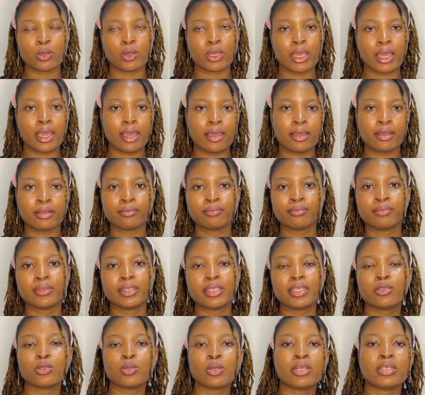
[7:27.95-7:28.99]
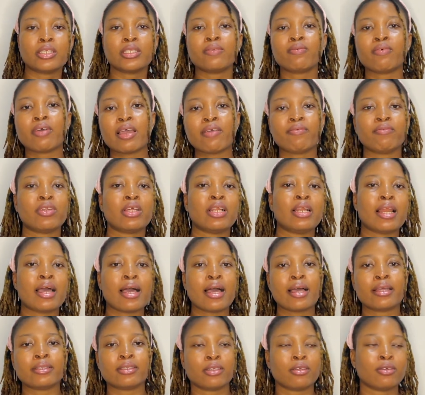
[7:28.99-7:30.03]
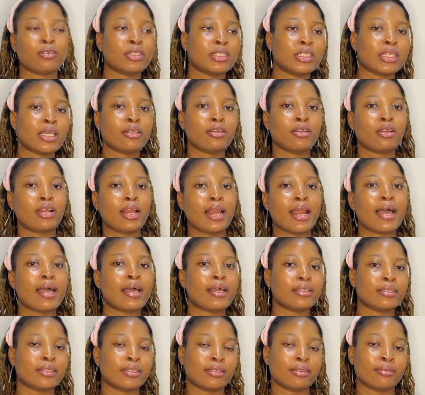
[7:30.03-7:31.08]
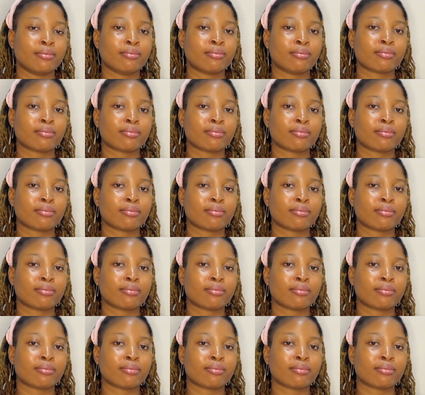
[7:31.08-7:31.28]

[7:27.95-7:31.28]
Okay, this one is $5 or $10.